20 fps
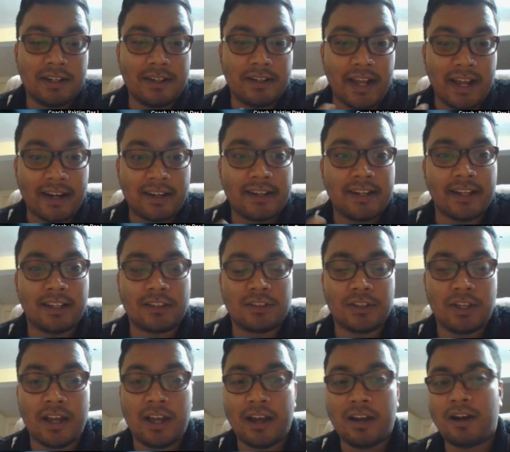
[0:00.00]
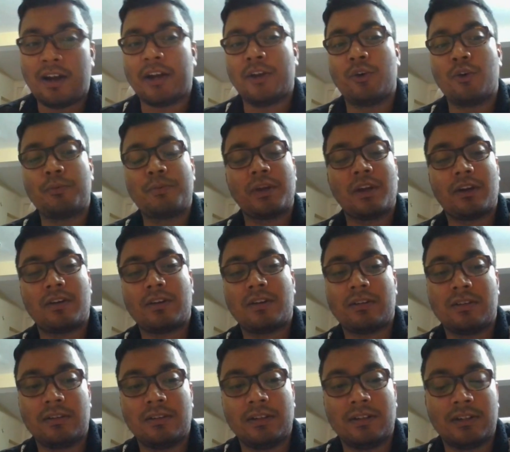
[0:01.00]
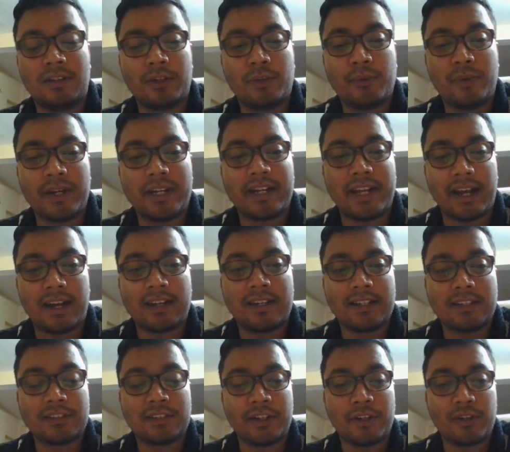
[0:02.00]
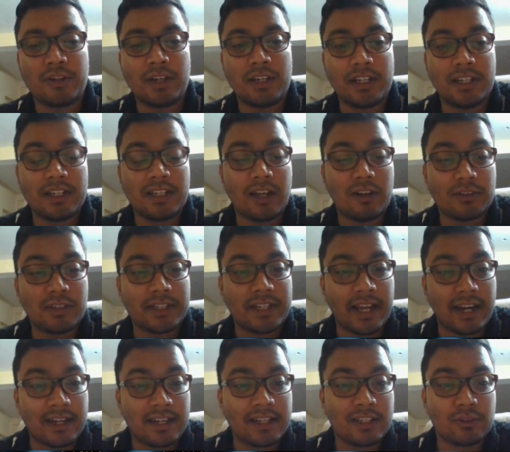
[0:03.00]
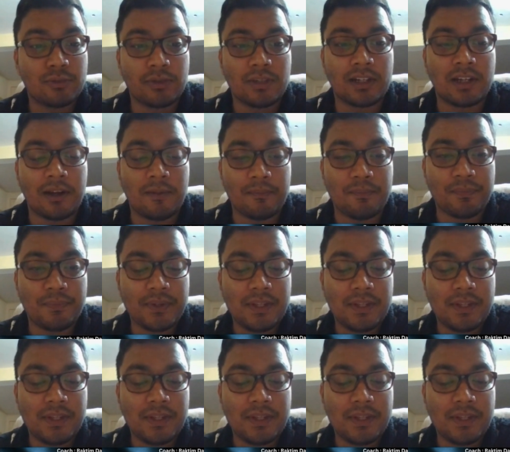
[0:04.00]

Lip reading: tactics, I hope you are doing tactics regularly. Now the tactics will come.